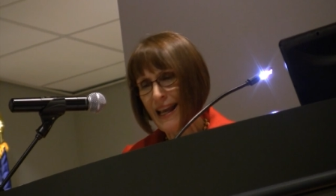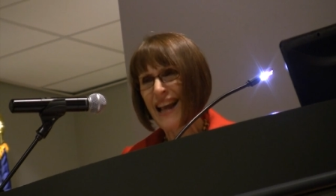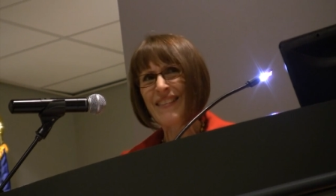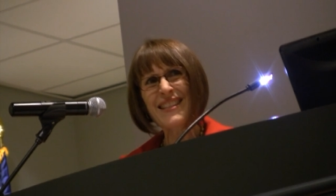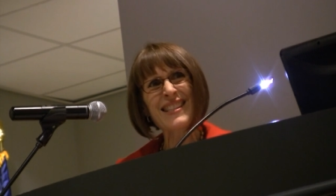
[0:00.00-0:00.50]

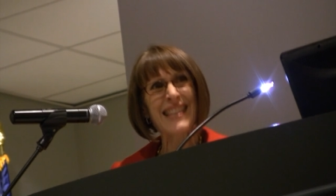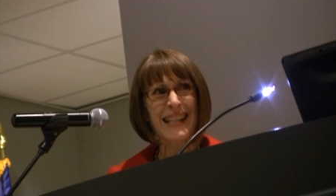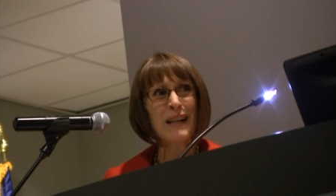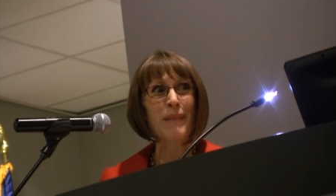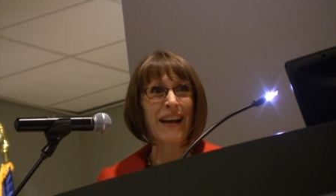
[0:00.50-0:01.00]
And let's
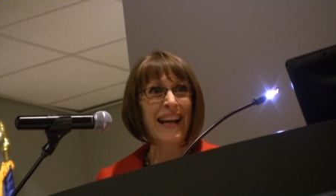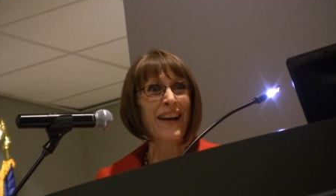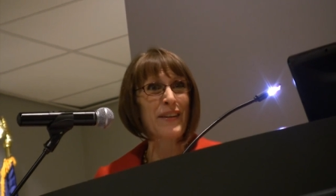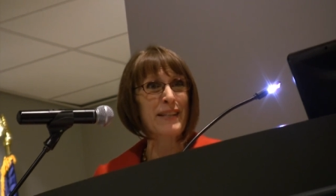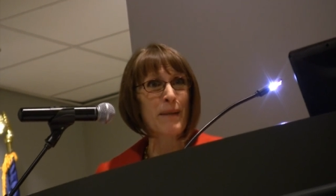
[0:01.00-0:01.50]
think about
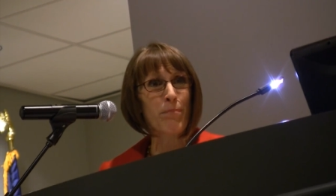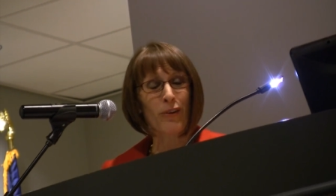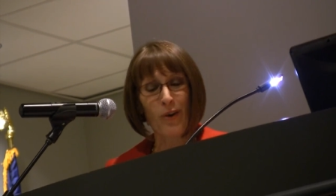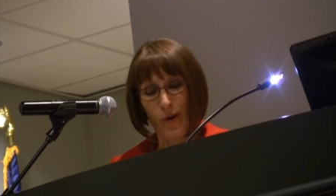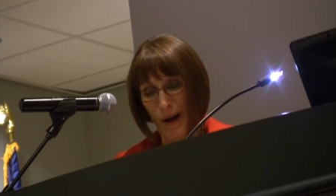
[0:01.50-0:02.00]
how the
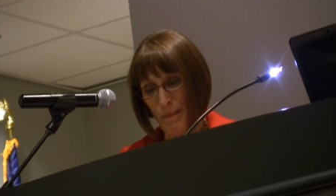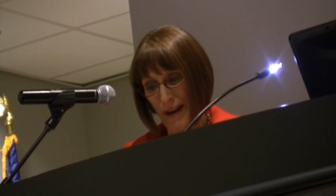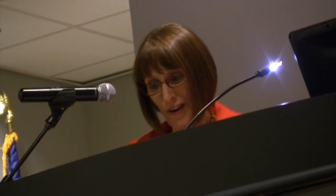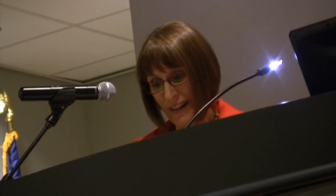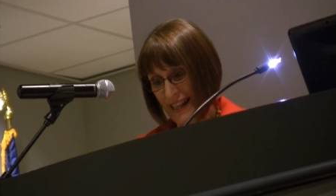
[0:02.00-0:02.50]
typical
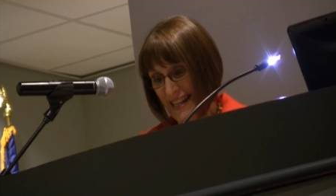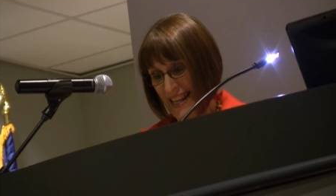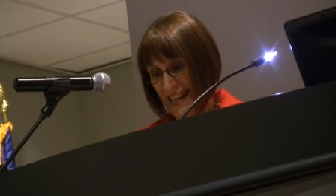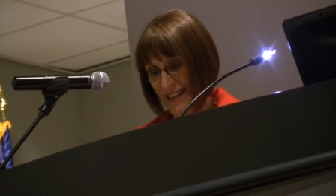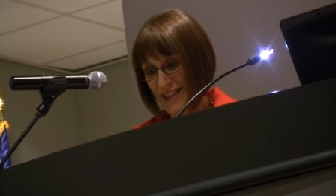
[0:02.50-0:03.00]
American
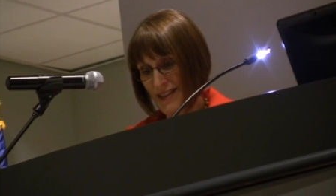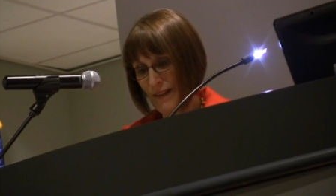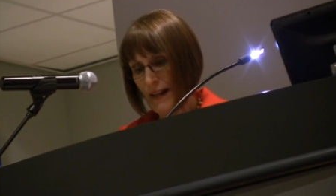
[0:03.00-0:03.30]
eats.